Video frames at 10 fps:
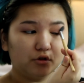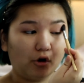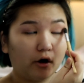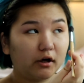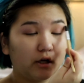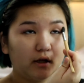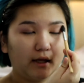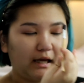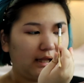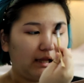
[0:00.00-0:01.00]
dark
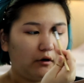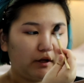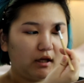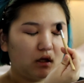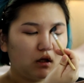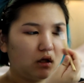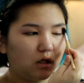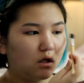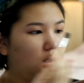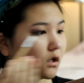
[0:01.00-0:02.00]
and cloudy.
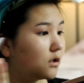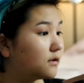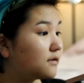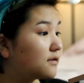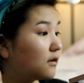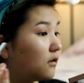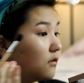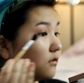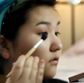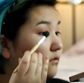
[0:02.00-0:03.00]

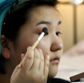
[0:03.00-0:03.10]
So,